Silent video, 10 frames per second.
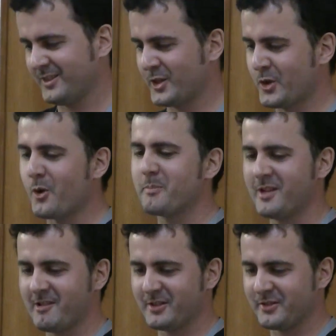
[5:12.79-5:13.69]
a short
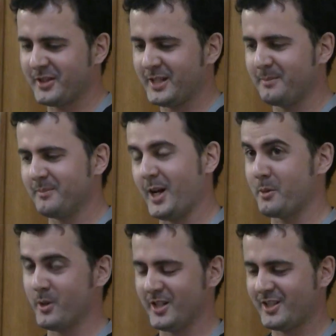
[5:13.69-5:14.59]
period of time.
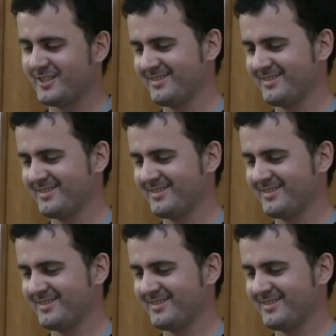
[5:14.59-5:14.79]
I wish.